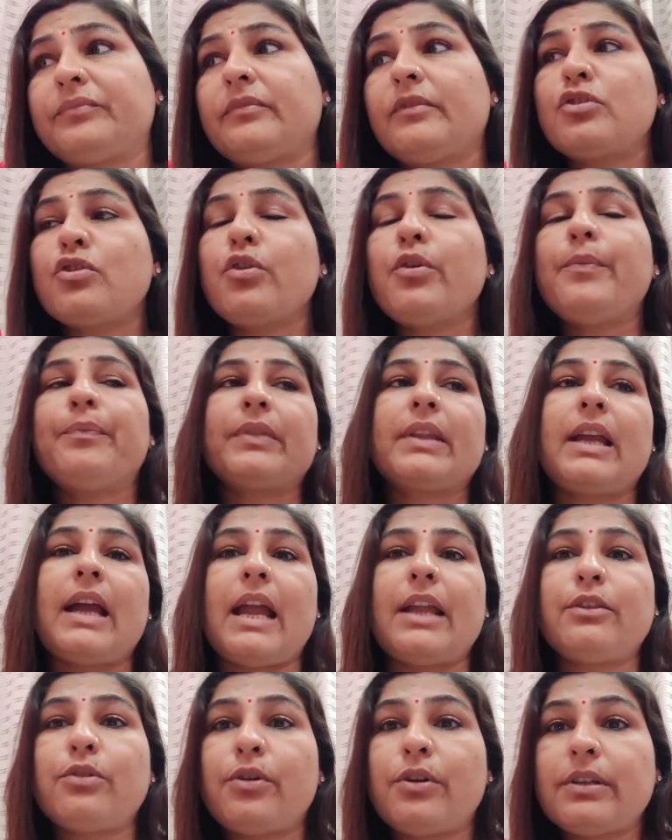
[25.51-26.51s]
So,
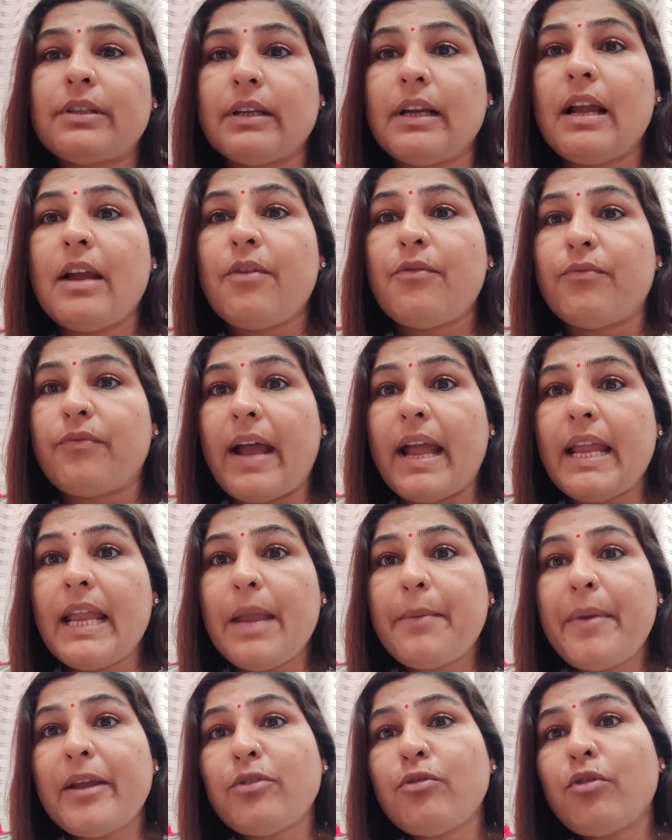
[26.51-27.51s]
I thought, why
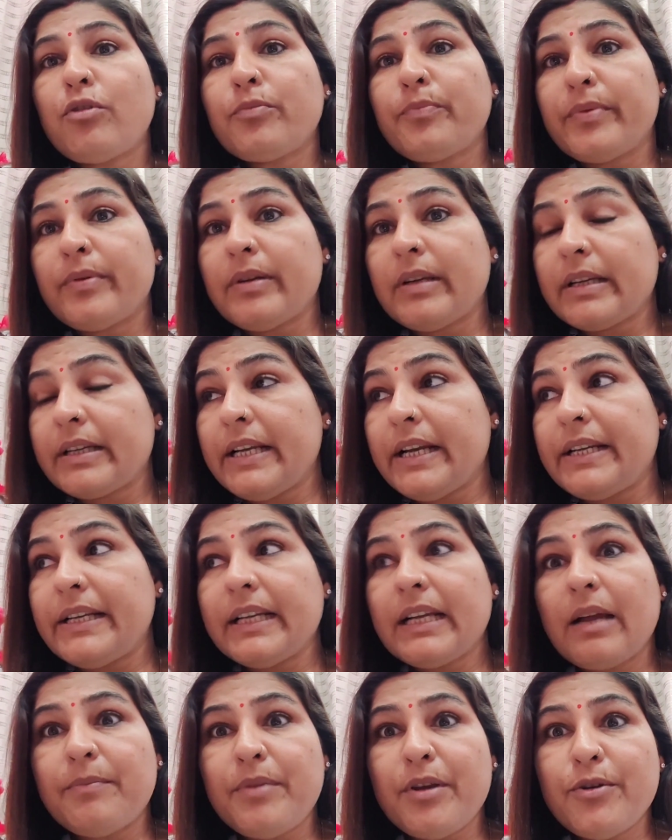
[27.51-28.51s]
am I not
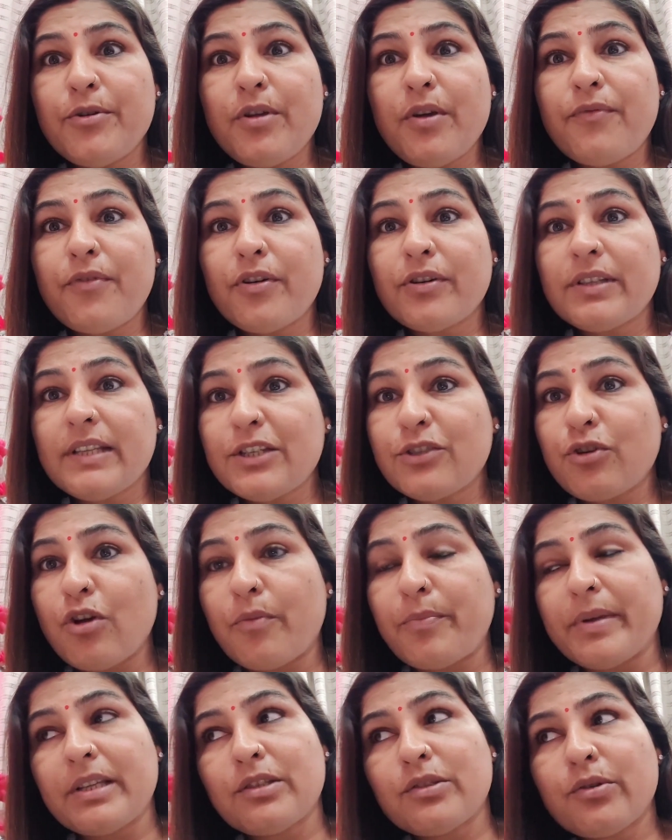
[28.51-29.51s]
creating a video for this topic?